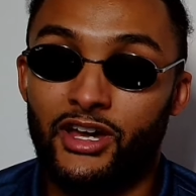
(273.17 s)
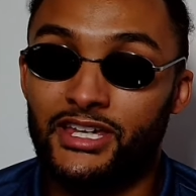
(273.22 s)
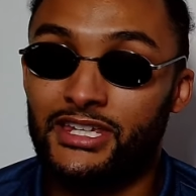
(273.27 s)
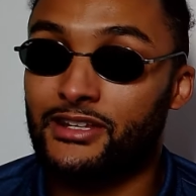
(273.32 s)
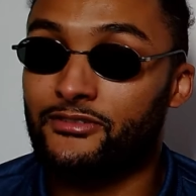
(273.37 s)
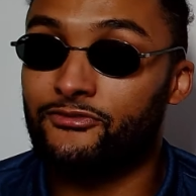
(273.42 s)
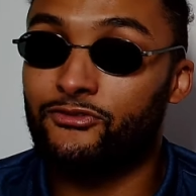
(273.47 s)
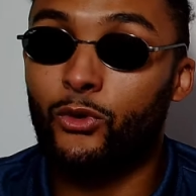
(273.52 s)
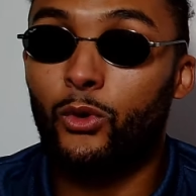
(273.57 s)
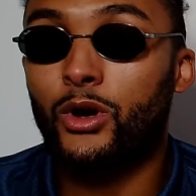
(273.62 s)
He
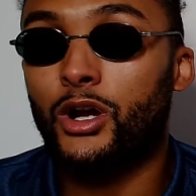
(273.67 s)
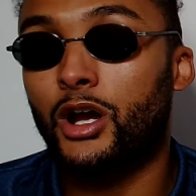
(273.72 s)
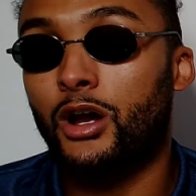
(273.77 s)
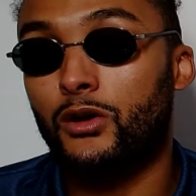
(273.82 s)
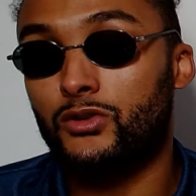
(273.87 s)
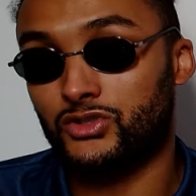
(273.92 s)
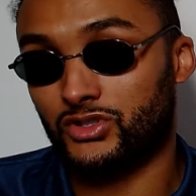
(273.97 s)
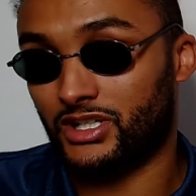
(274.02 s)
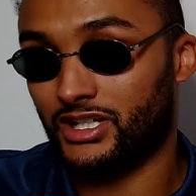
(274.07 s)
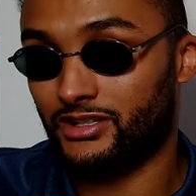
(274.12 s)
had four
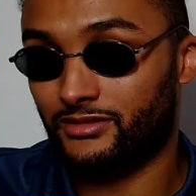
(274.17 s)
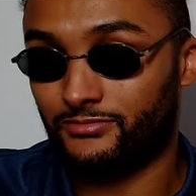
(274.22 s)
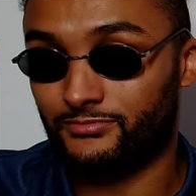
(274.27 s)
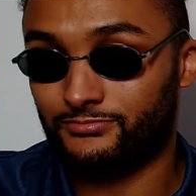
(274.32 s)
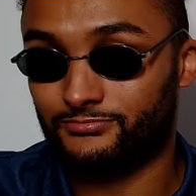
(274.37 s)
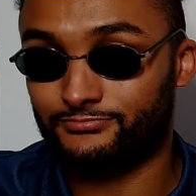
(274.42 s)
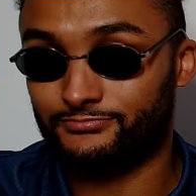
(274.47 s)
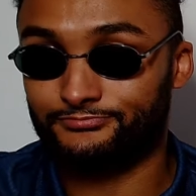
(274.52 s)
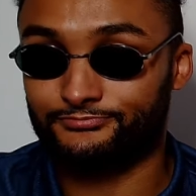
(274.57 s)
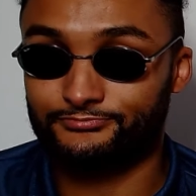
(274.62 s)
goes on it.
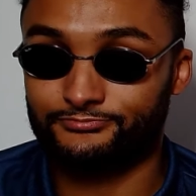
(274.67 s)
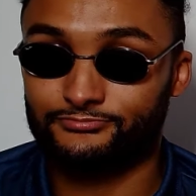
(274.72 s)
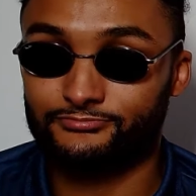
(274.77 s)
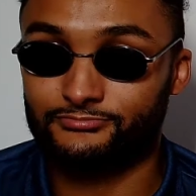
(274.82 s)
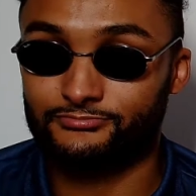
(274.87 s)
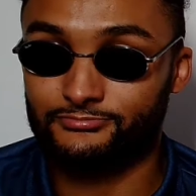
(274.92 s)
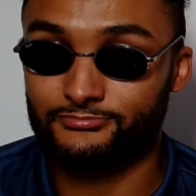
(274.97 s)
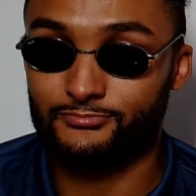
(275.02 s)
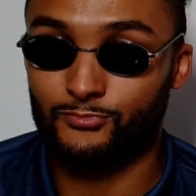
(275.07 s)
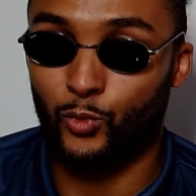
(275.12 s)

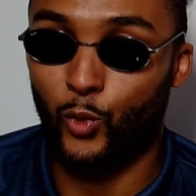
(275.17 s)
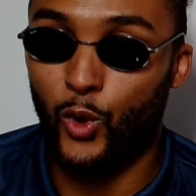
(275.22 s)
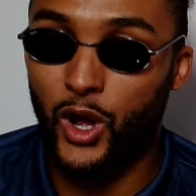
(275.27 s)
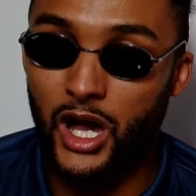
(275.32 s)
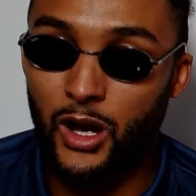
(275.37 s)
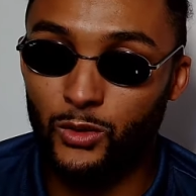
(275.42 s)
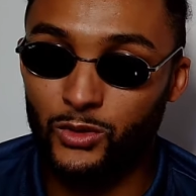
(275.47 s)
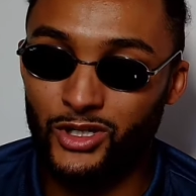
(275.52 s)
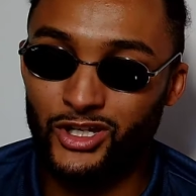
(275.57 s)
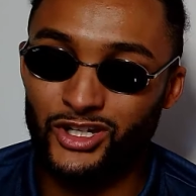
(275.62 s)

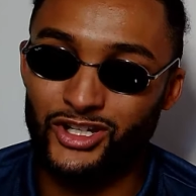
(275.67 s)
Wilder,